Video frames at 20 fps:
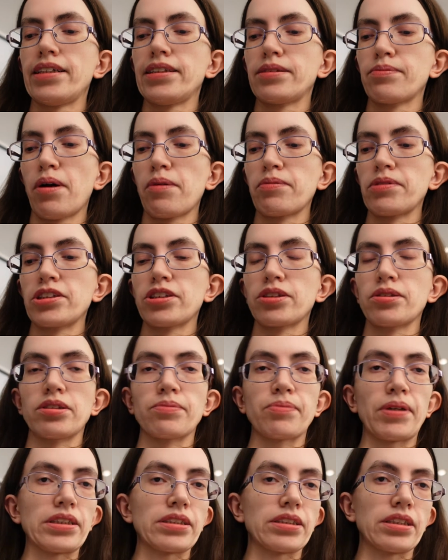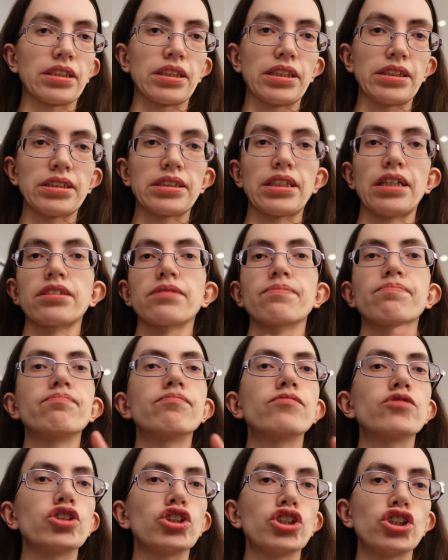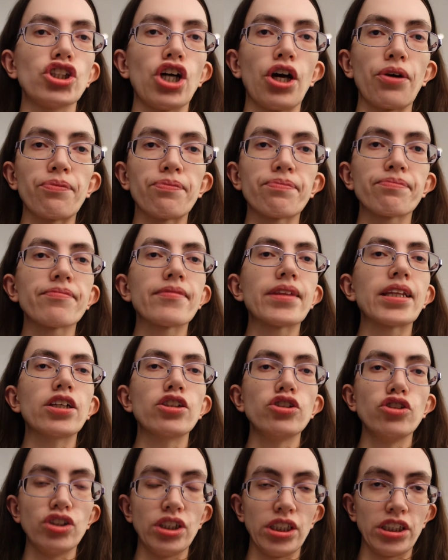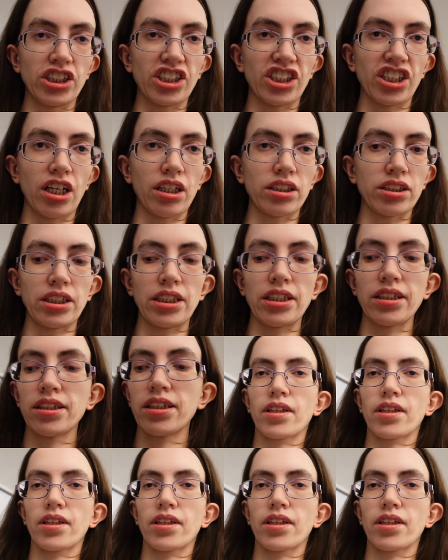his publishers basically said, no, you need to cut it.